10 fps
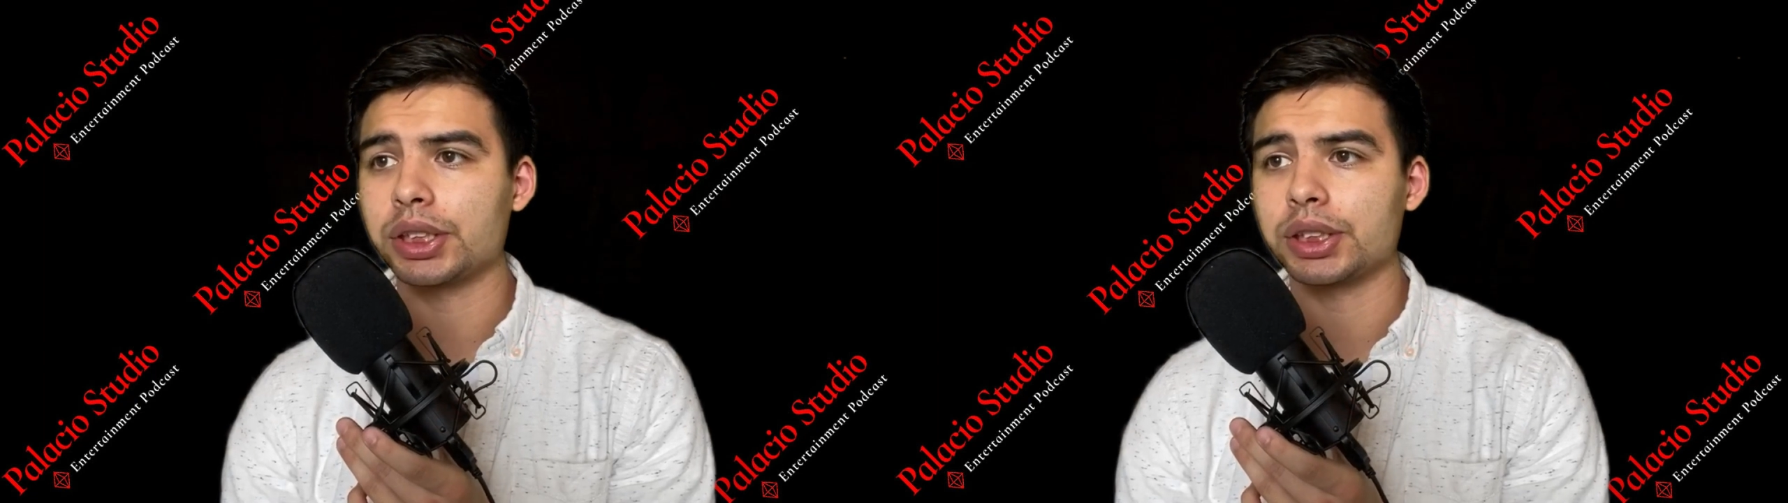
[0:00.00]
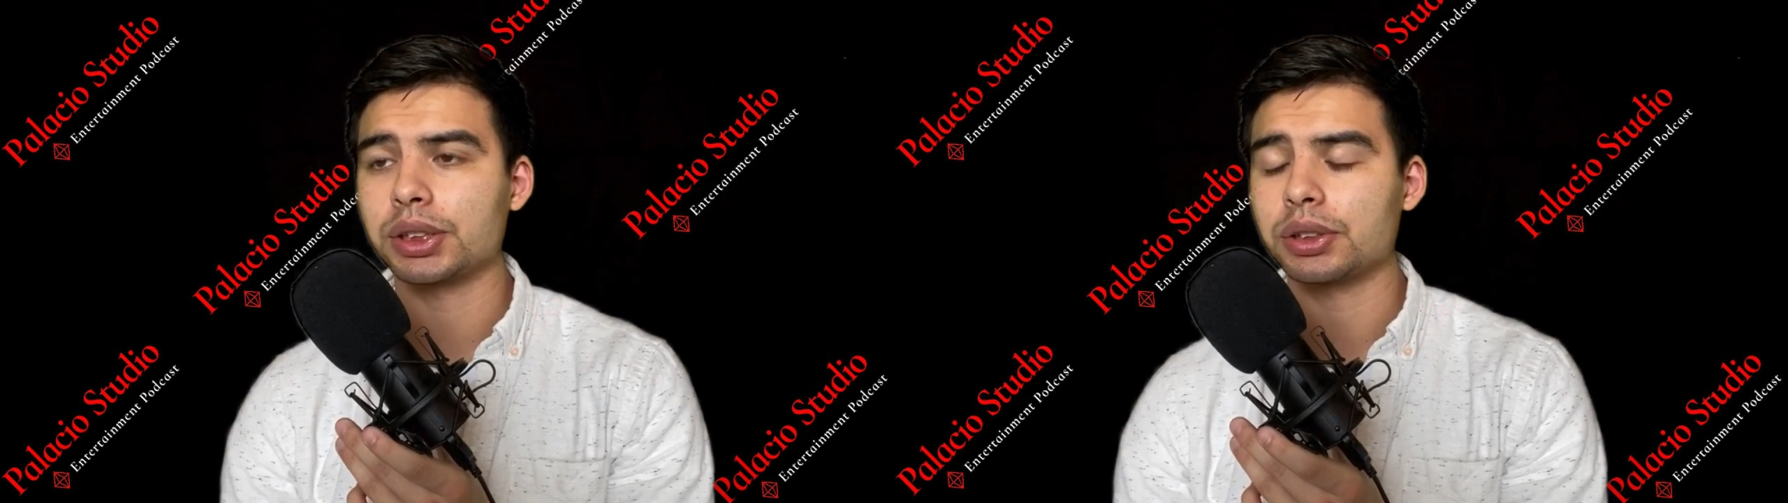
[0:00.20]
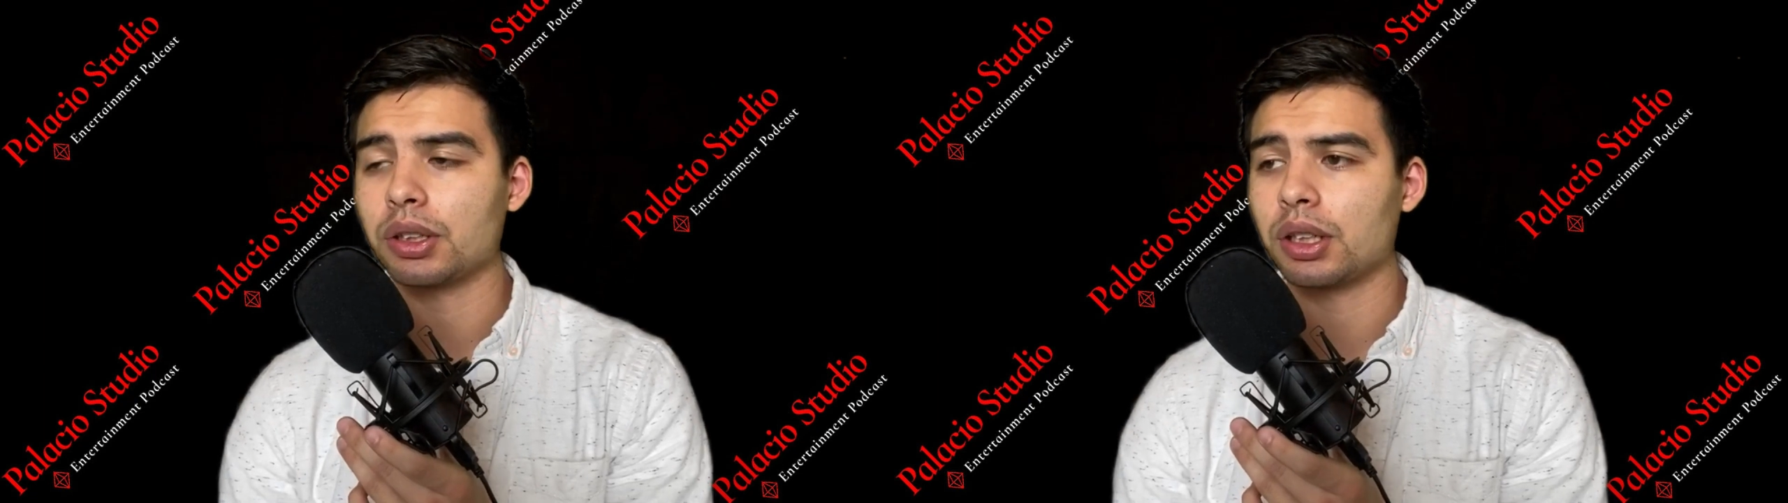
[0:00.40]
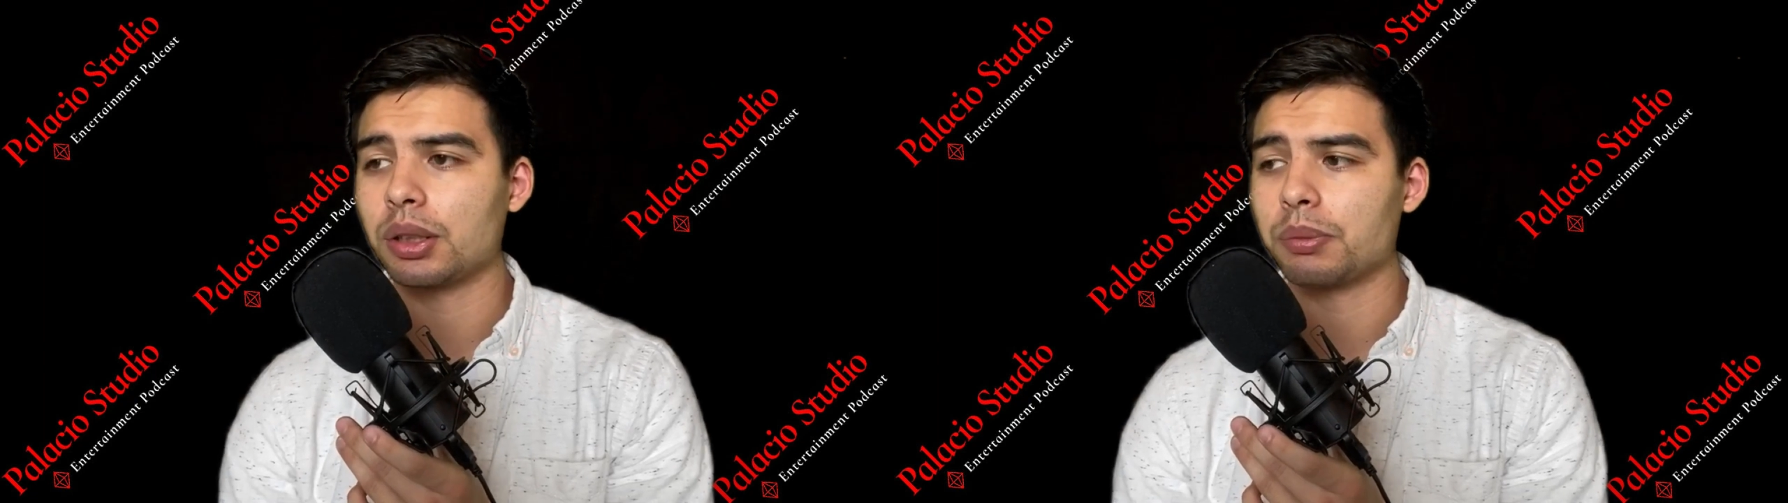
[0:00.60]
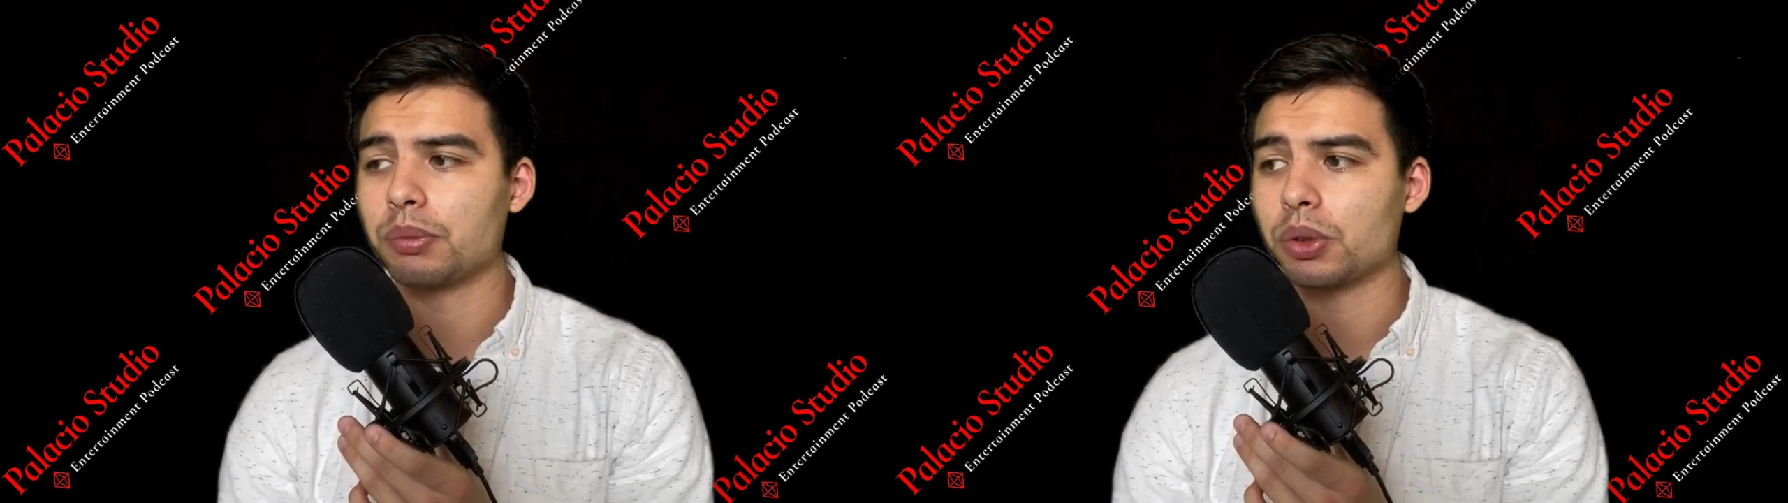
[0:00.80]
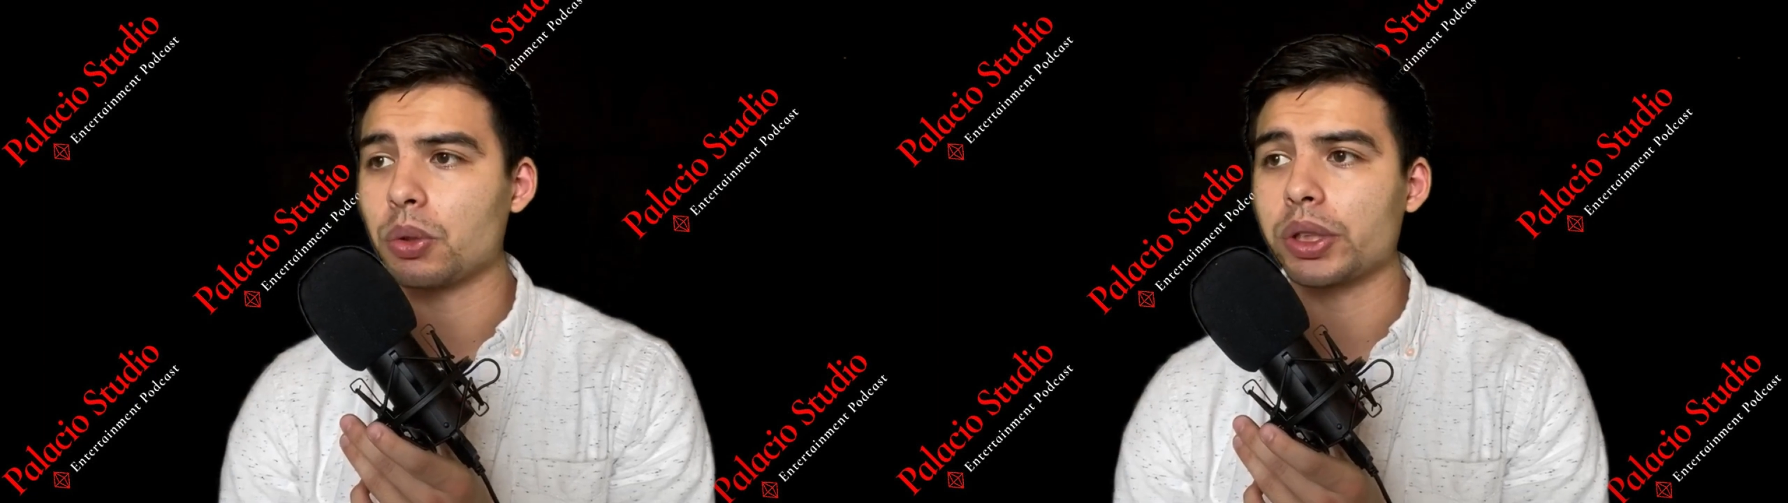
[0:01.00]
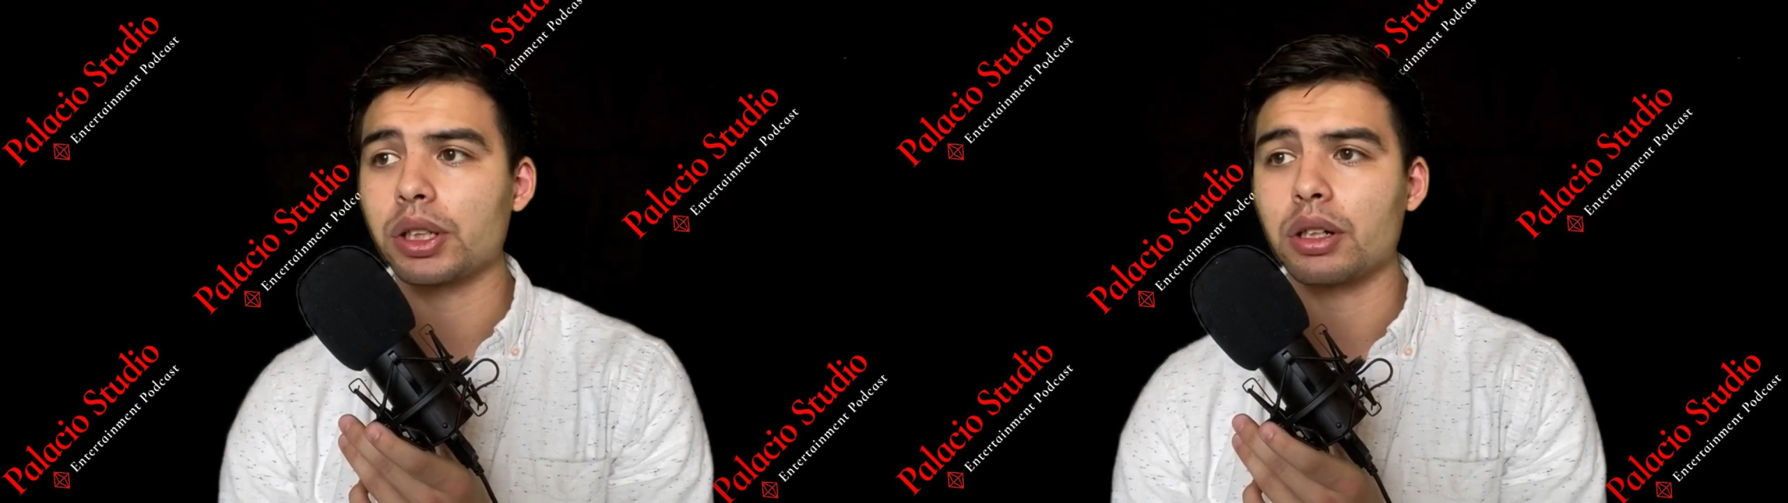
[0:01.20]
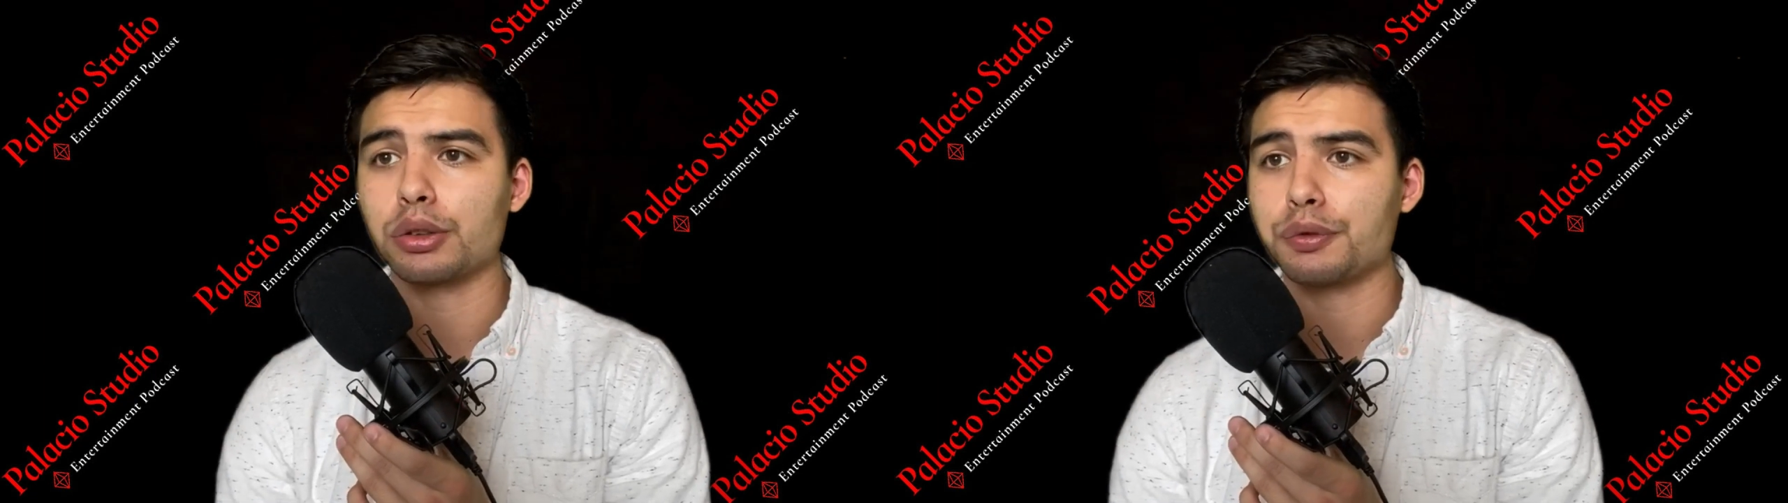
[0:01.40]
She's um,
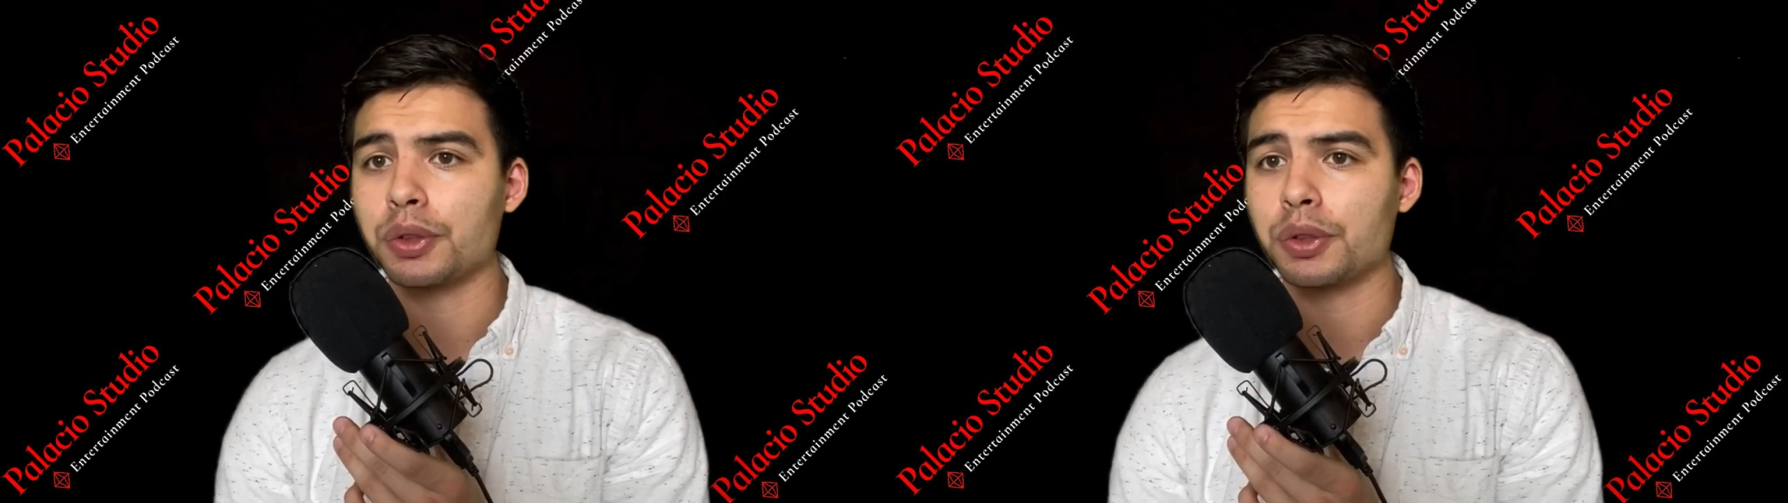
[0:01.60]
recording on her